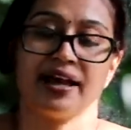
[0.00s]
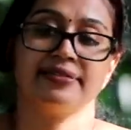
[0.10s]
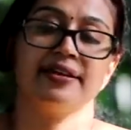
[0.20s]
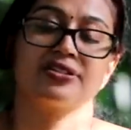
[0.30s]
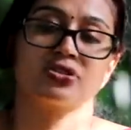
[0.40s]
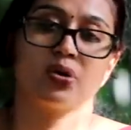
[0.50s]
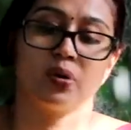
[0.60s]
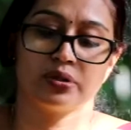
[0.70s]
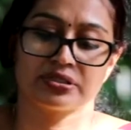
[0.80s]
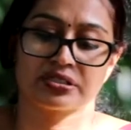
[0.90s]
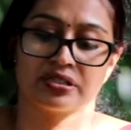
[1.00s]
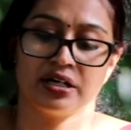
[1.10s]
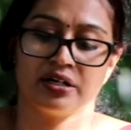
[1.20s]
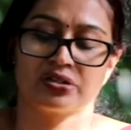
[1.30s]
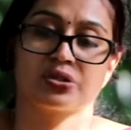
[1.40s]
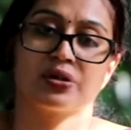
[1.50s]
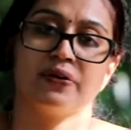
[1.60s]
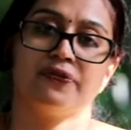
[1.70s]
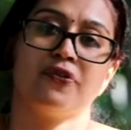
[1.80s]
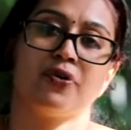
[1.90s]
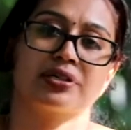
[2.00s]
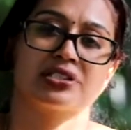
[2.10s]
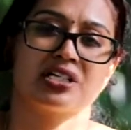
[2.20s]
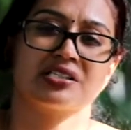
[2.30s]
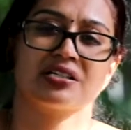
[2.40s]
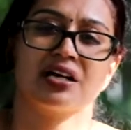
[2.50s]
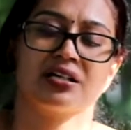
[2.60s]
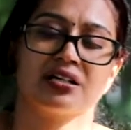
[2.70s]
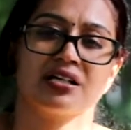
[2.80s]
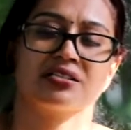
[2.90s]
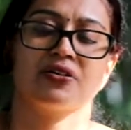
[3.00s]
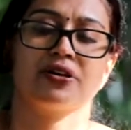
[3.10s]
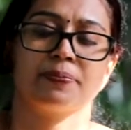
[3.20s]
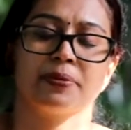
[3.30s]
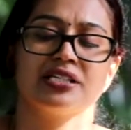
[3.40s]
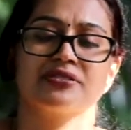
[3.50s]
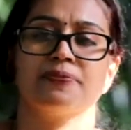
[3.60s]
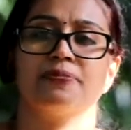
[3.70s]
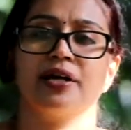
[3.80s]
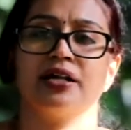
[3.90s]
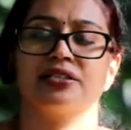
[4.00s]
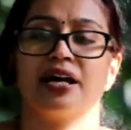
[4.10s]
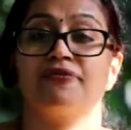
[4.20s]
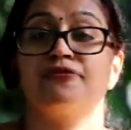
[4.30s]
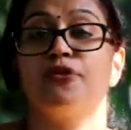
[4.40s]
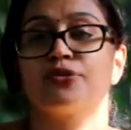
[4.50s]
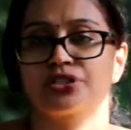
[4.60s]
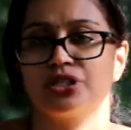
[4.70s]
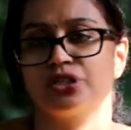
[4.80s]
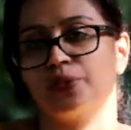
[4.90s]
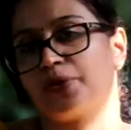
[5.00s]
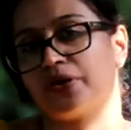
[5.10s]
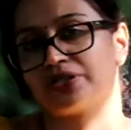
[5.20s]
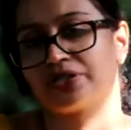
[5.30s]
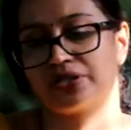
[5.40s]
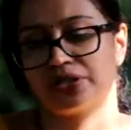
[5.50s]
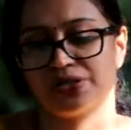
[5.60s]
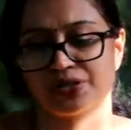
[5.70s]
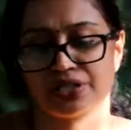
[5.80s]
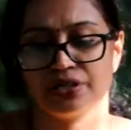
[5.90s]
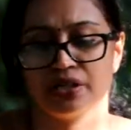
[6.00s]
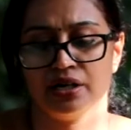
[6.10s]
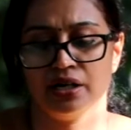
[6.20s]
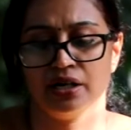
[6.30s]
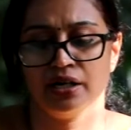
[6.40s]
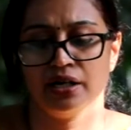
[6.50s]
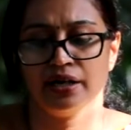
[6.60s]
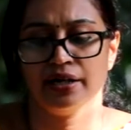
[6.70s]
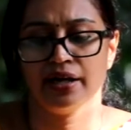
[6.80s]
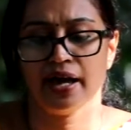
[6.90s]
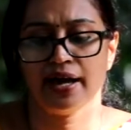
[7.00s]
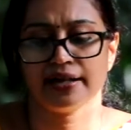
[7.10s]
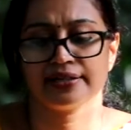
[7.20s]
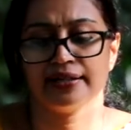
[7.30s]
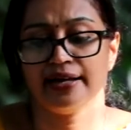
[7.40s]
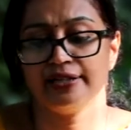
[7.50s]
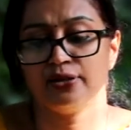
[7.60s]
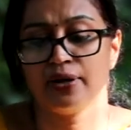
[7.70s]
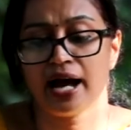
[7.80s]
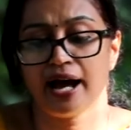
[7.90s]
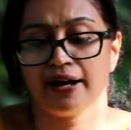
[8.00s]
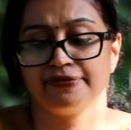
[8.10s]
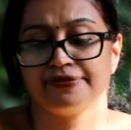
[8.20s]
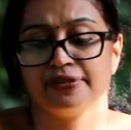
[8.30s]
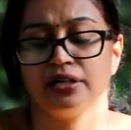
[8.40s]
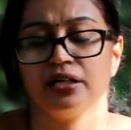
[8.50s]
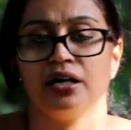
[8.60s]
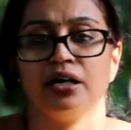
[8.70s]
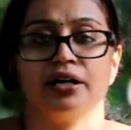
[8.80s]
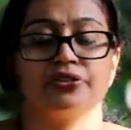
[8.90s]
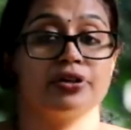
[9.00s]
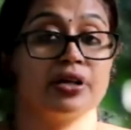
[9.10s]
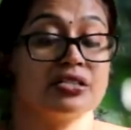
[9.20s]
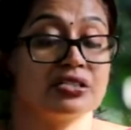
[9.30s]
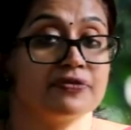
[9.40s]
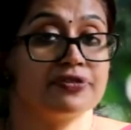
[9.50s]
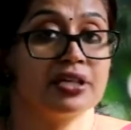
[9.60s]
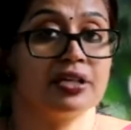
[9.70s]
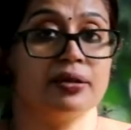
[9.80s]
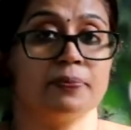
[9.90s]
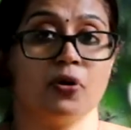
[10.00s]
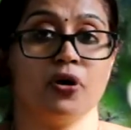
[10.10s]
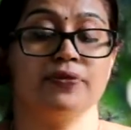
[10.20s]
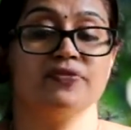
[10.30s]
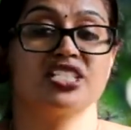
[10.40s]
and their souls for just a crust or a piece of bread. They are forced into prostitution. And then you have the rest of the poem,